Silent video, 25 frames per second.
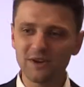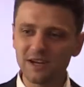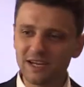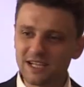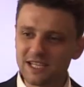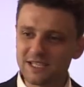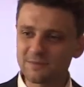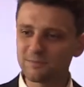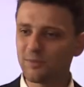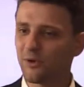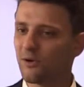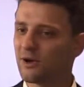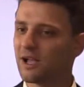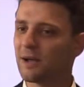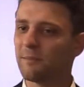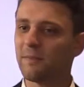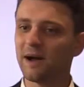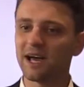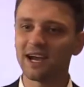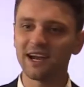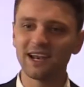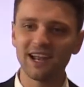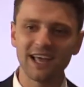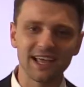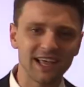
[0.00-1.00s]
And we really spoke
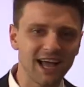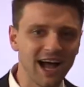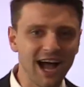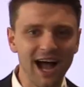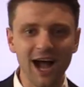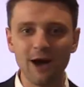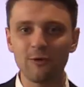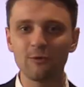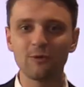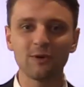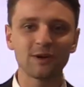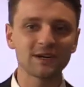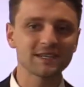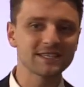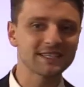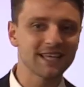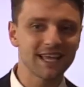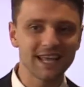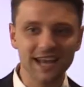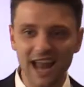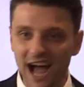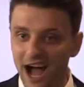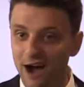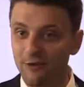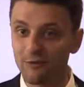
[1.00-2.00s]
about it like
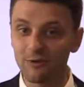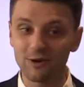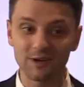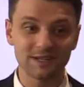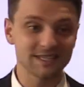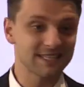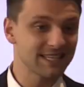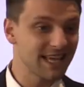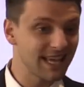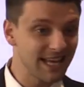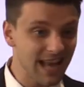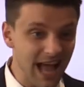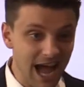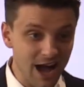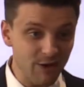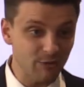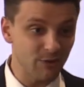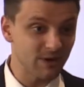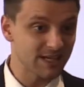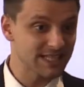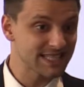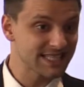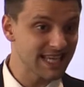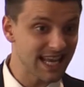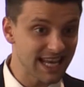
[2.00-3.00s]
hours and hours and
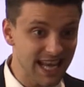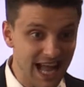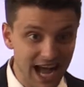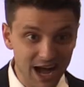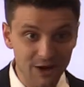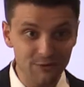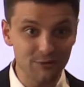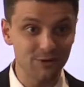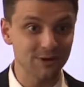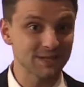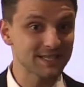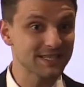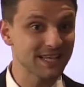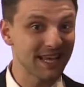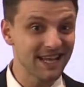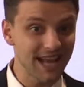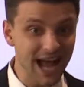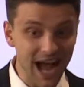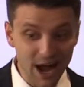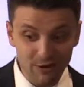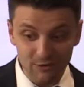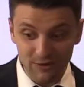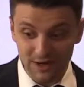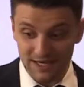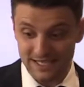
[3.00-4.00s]
hours and hours
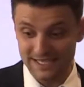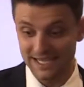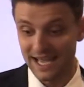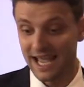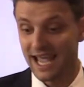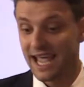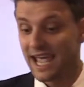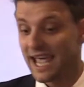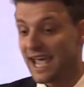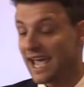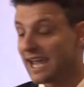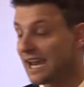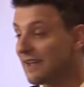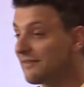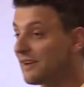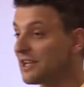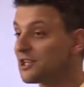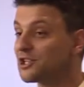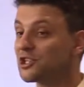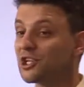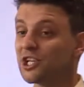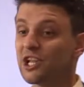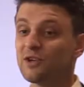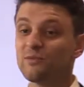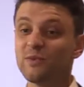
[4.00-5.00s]
and hours. And
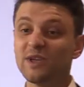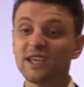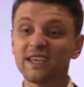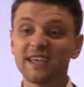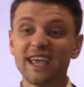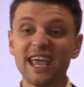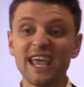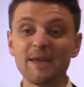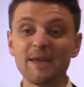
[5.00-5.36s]
eventually we